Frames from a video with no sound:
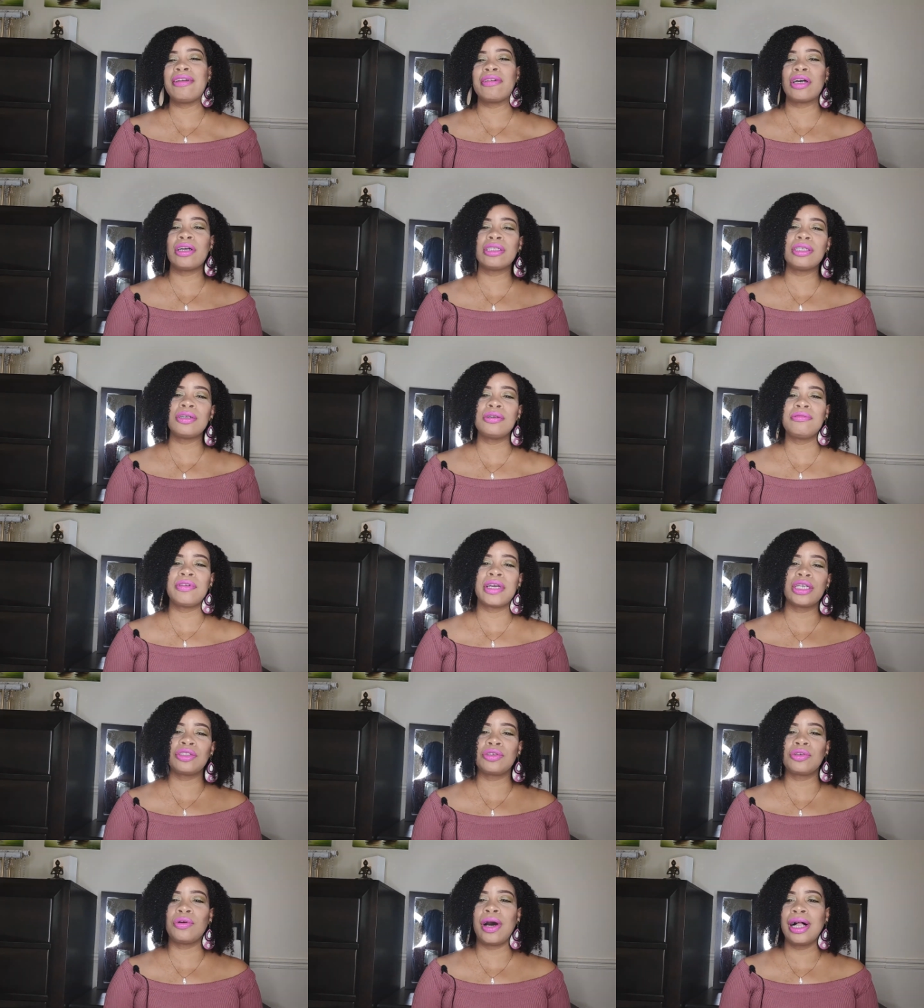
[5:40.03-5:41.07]
It also
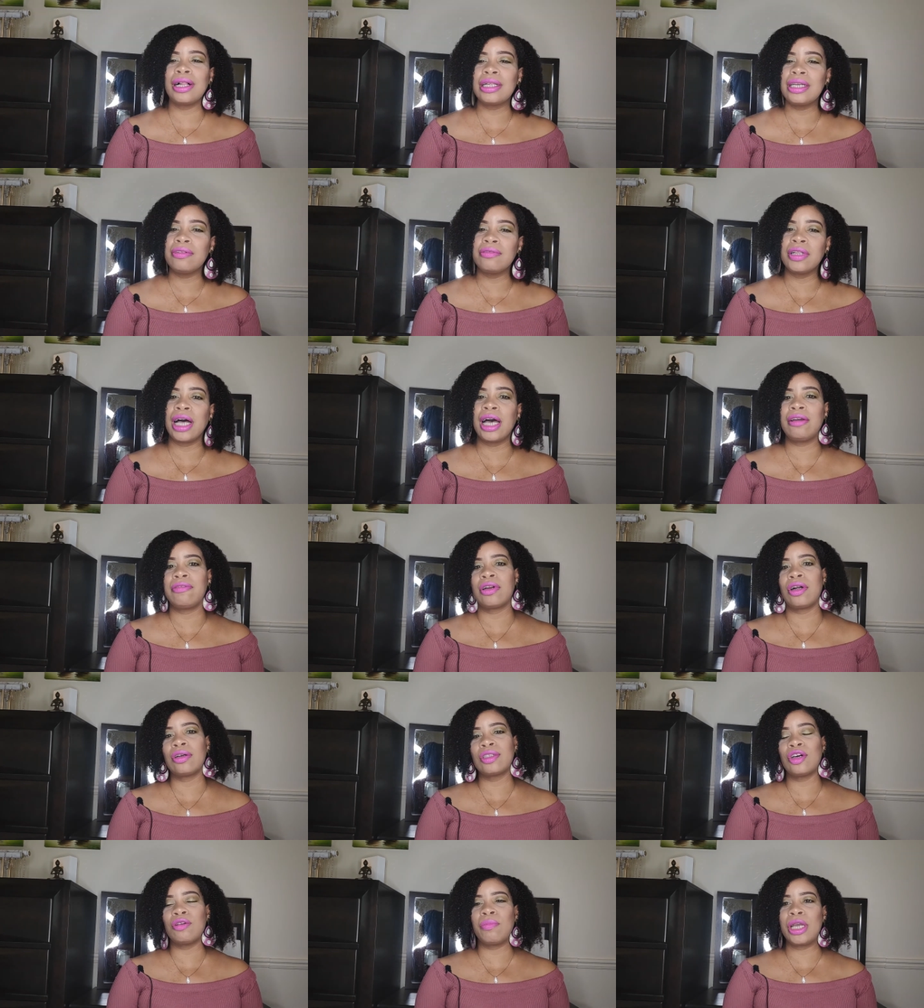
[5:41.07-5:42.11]
affects your quality of life. It
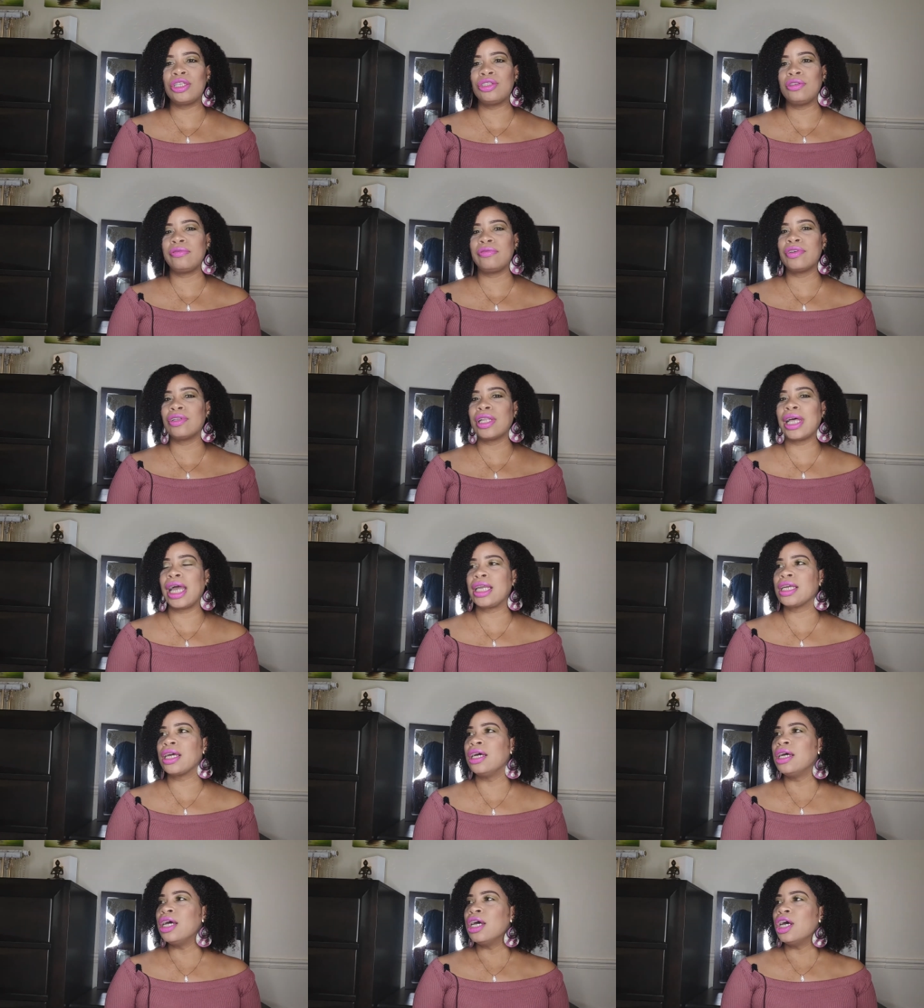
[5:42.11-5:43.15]
also makes you feel like
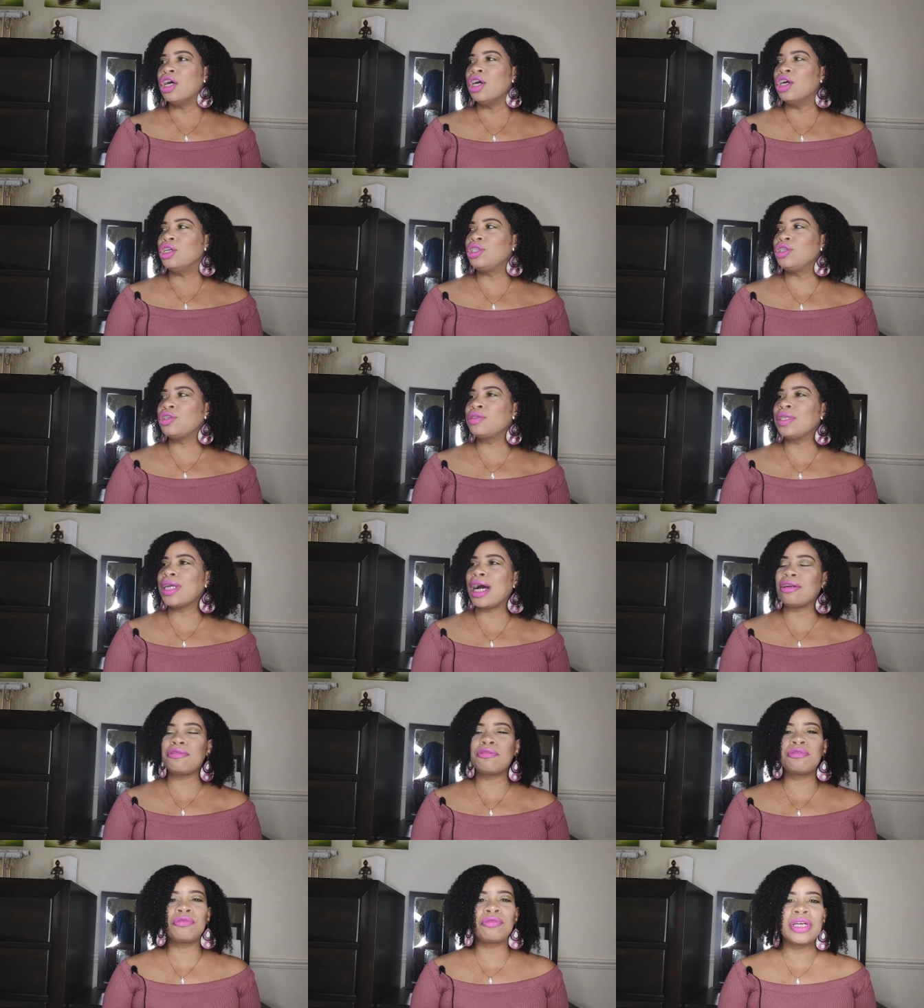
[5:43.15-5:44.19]
you're not
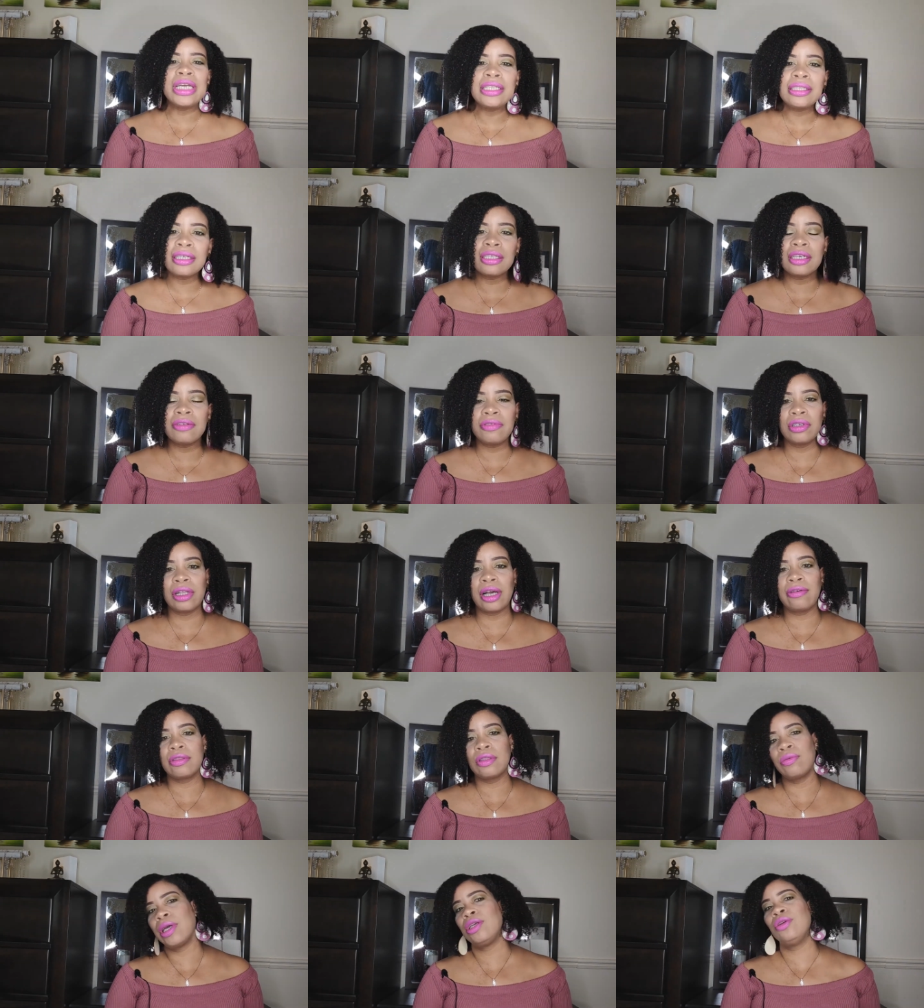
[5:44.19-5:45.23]
free to live your life
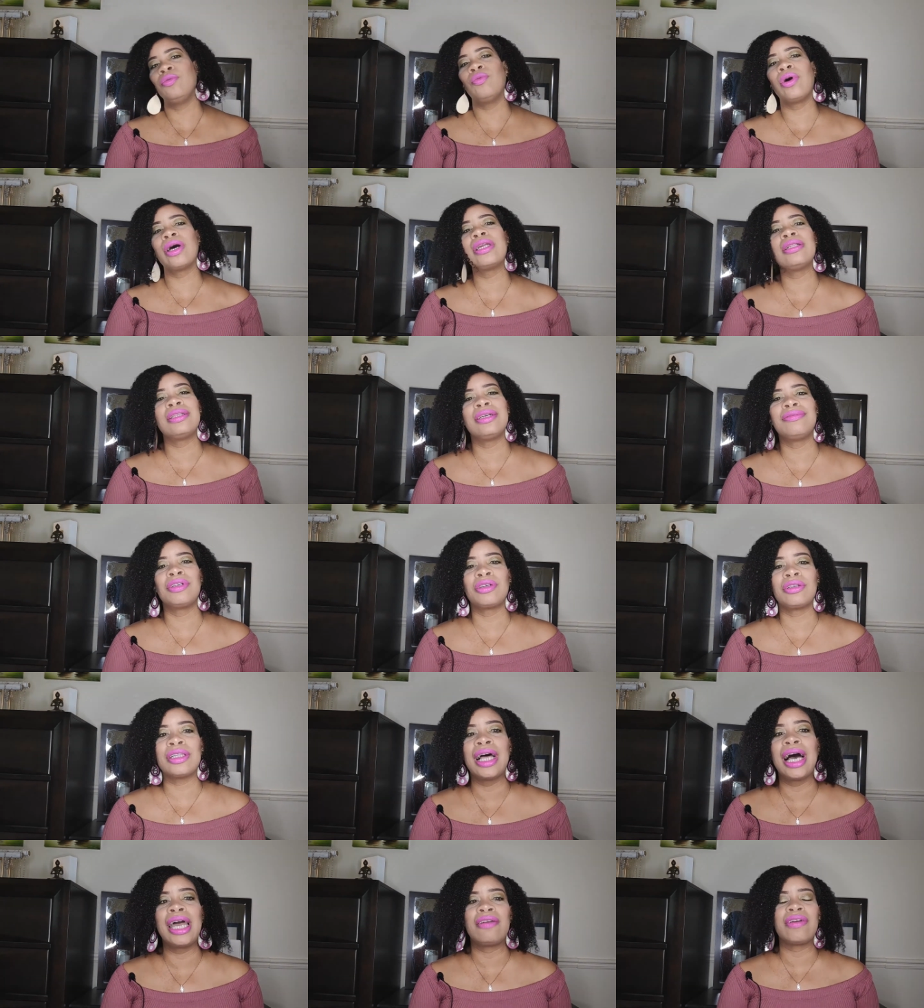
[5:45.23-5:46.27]
the way you want to live your
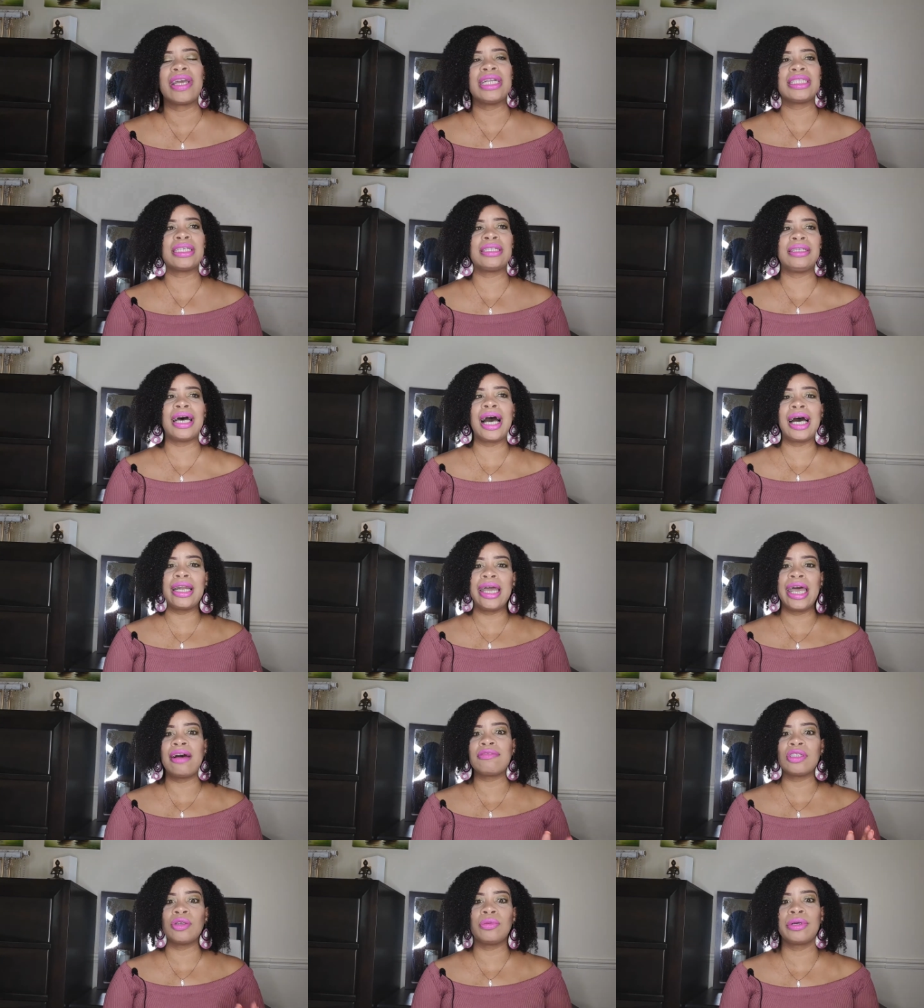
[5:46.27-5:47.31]
life and to not
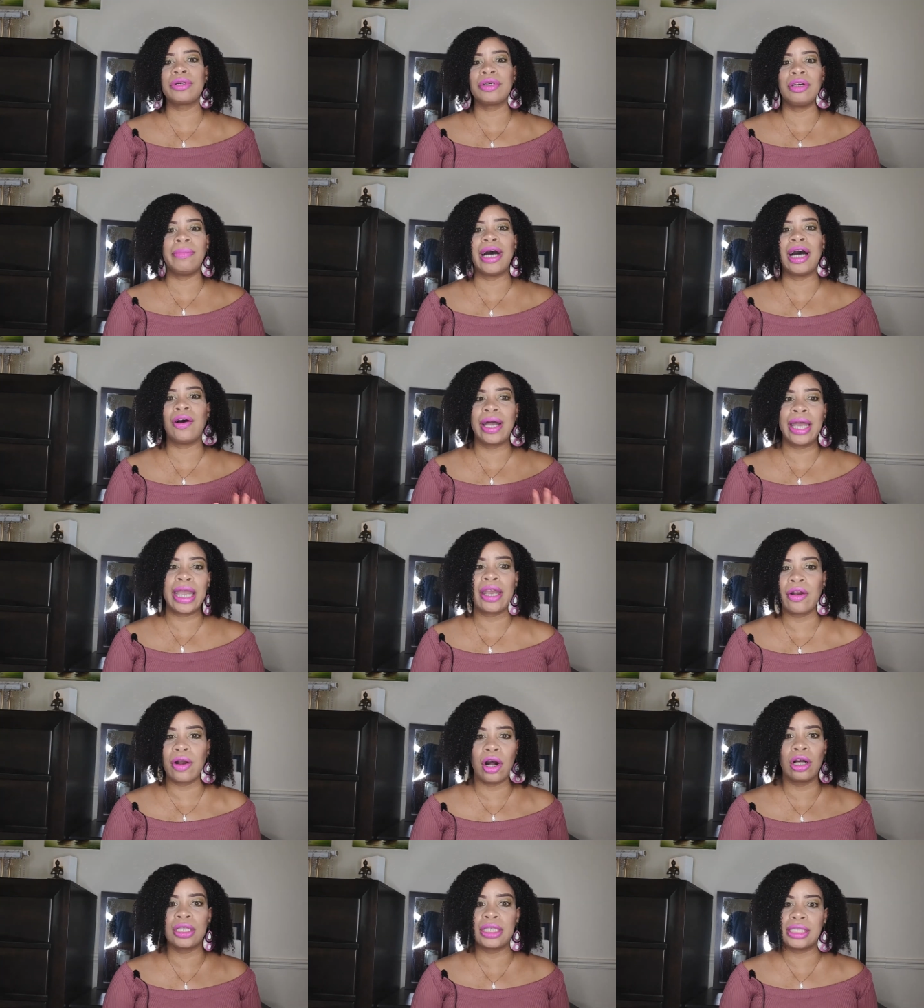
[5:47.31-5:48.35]
have to worry about hair
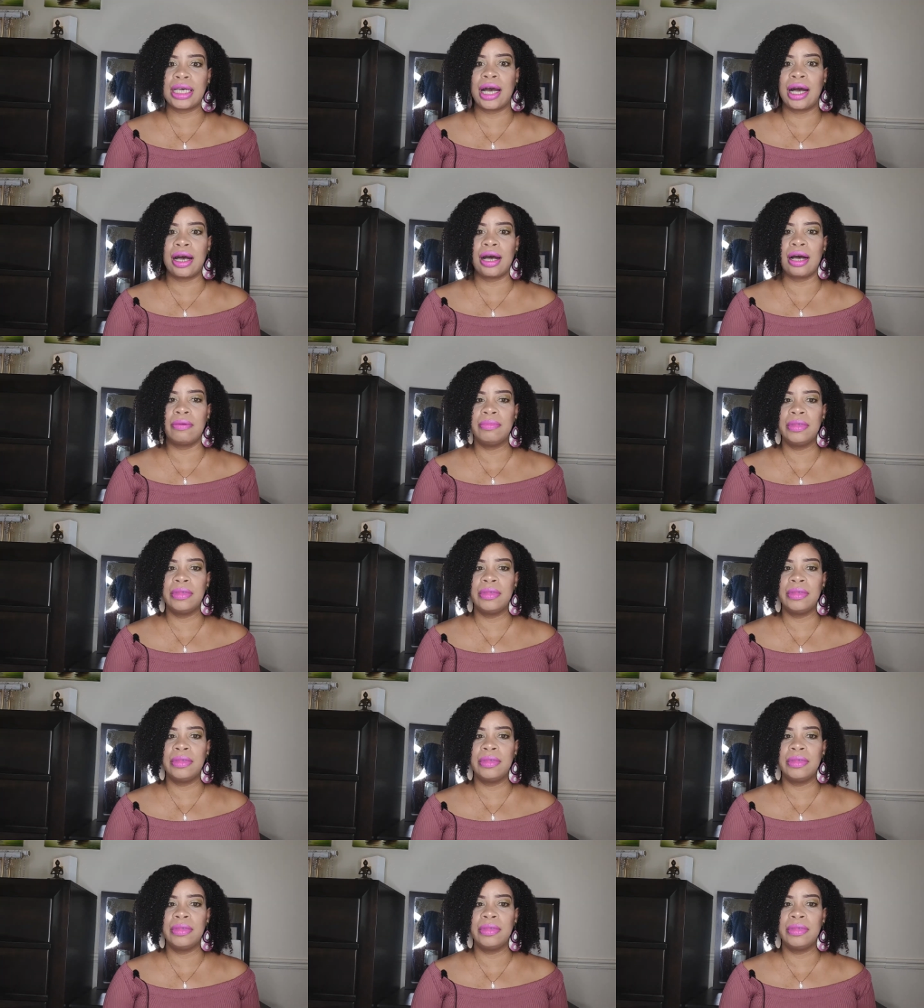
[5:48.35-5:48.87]
all the time.